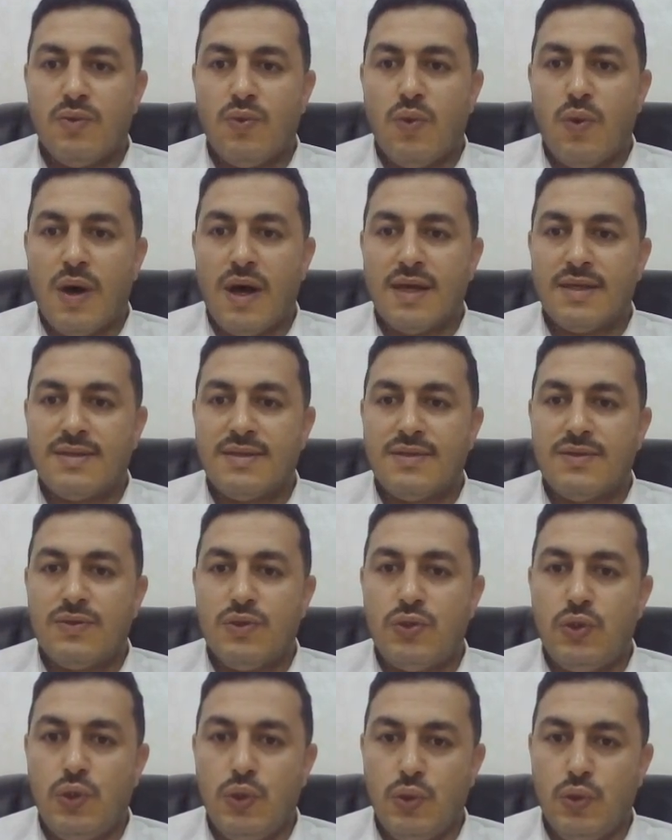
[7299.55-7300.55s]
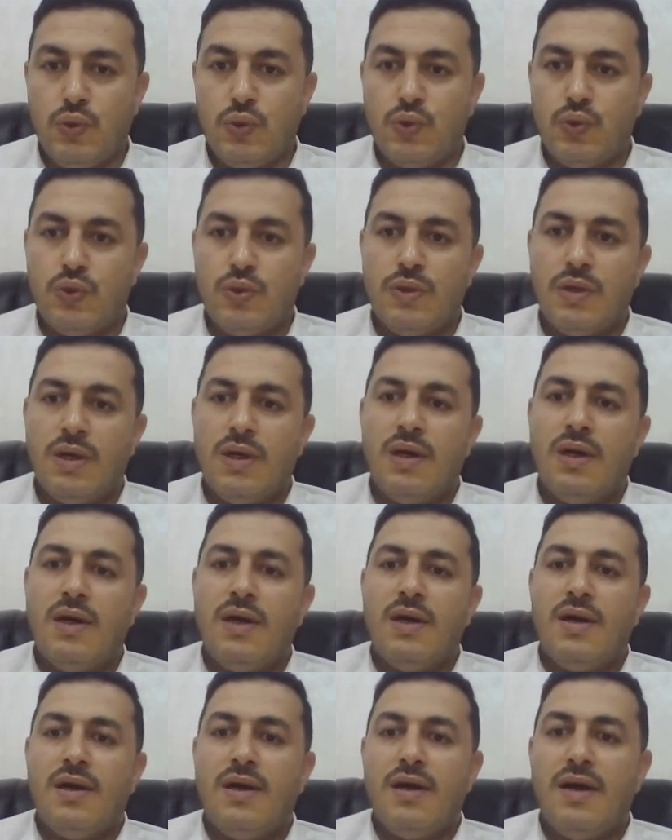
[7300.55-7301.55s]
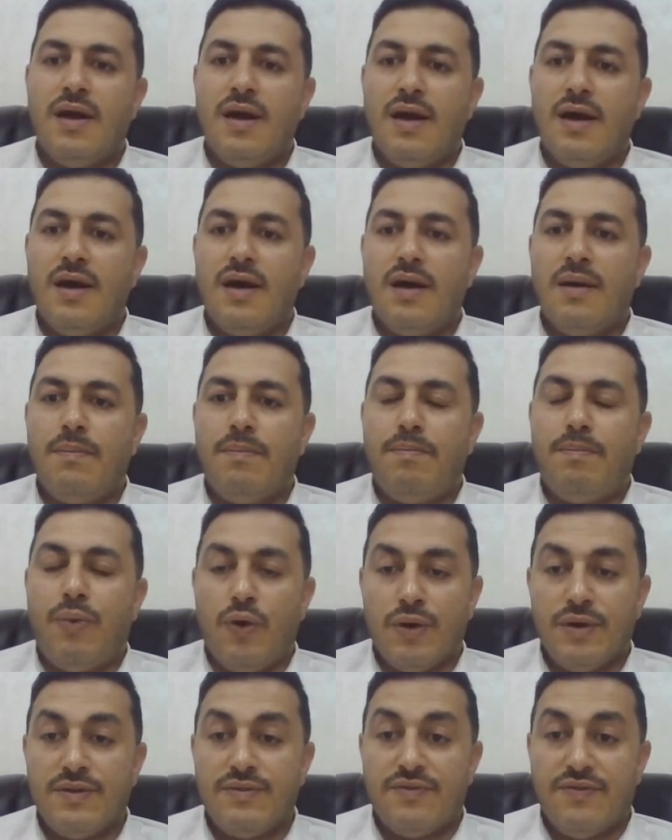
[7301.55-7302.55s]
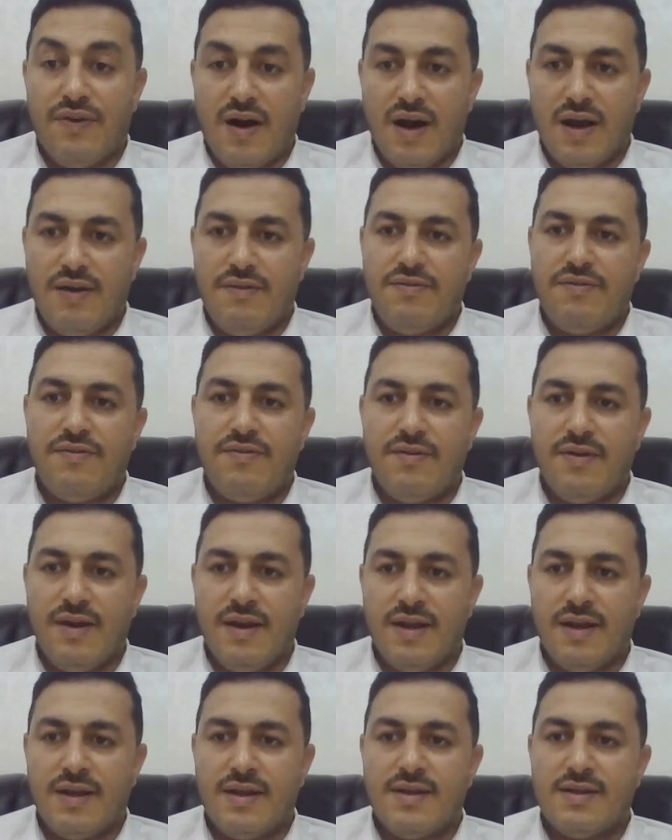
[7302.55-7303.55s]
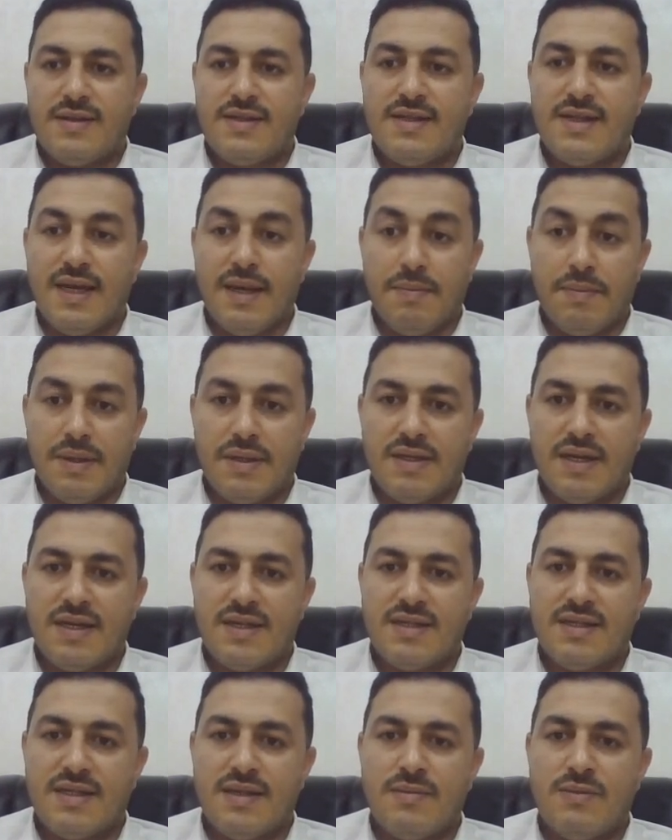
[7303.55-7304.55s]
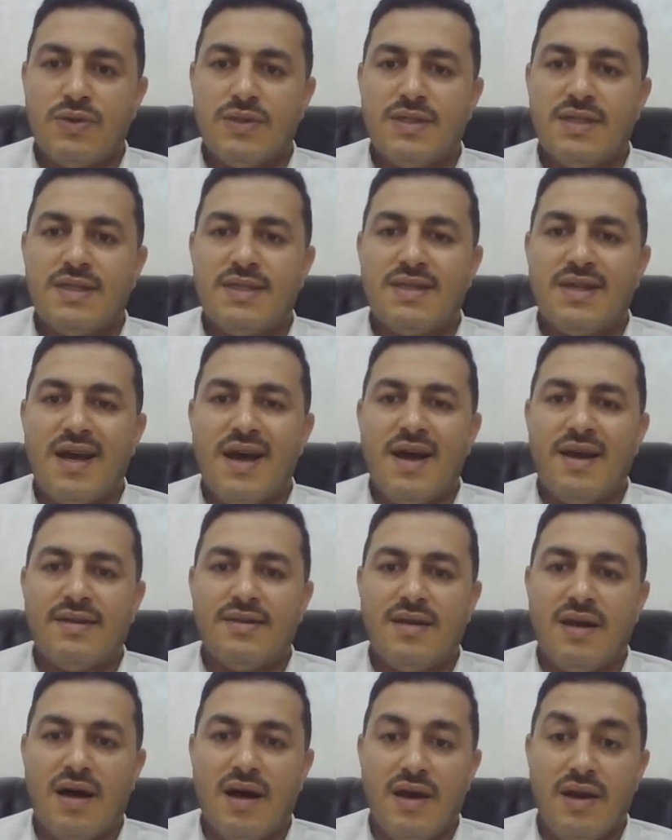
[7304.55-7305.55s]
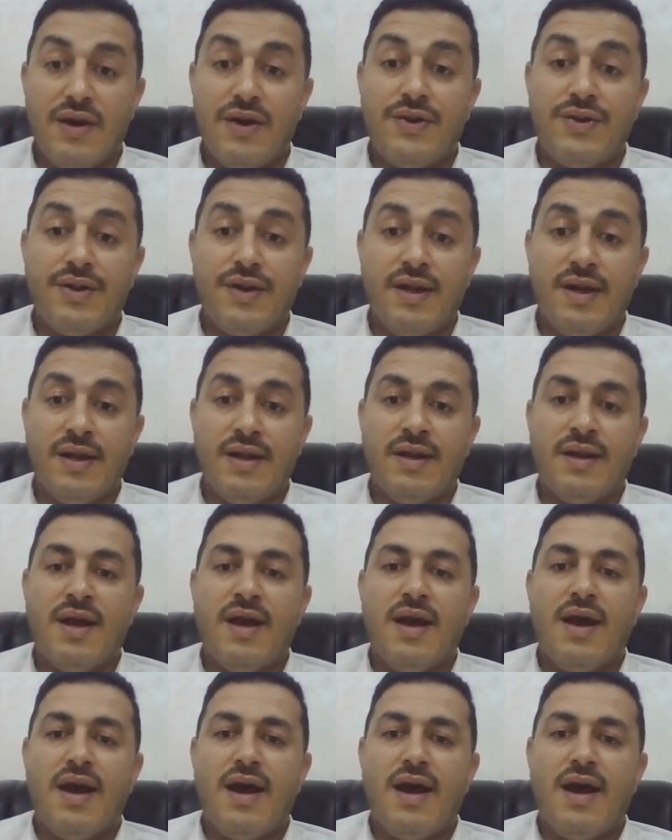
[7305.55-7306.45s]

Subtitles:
was 2.5 in stapled anastomosis and higher in